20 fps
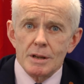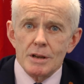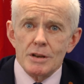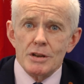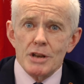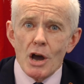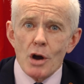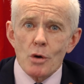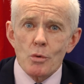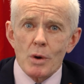
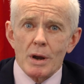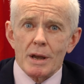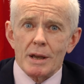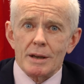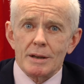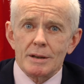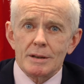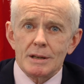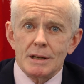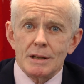
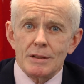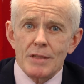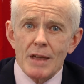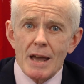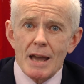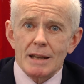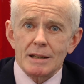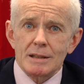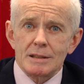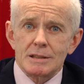Nowhere in
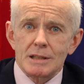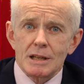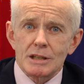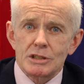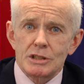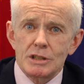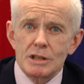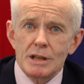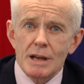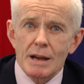that does
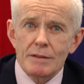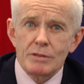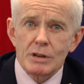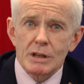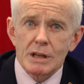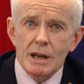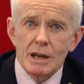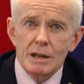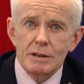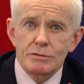she
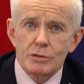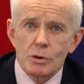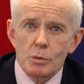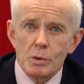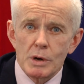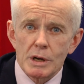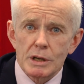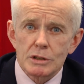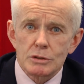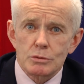advocate for
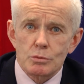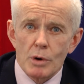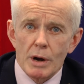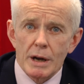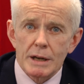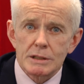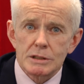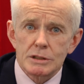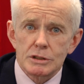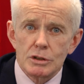workers'
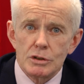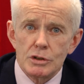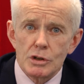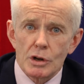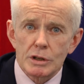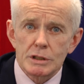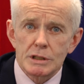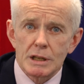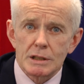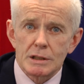rights to
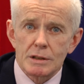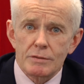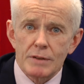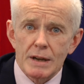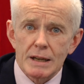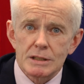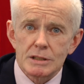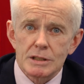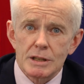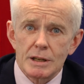not get the
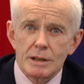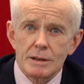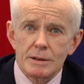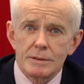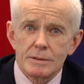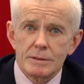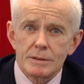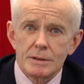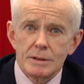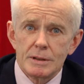vaccine.
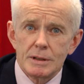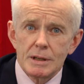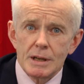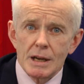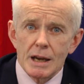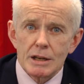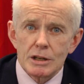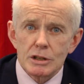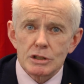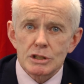
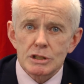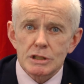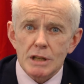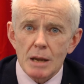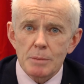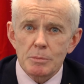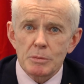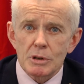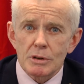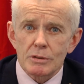And her
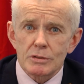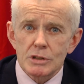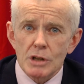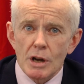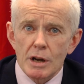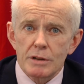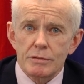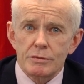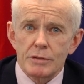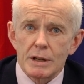statement of
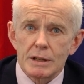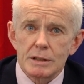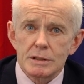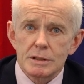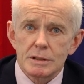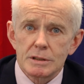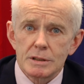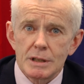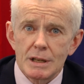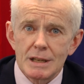side
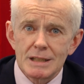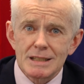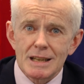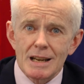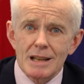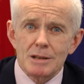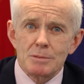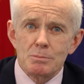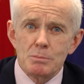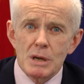effects is an
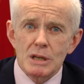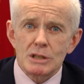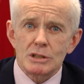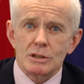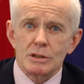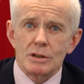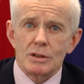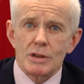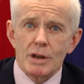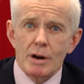
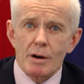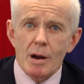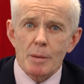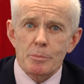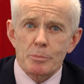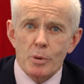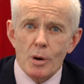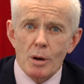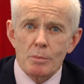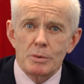admission there are
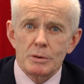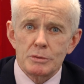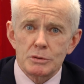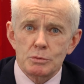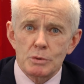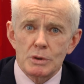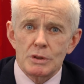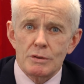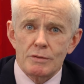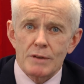
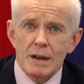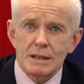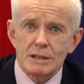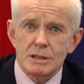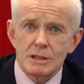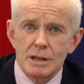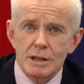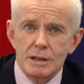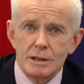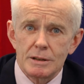problems with the
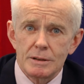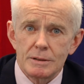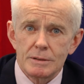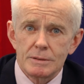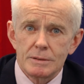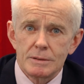vaccine.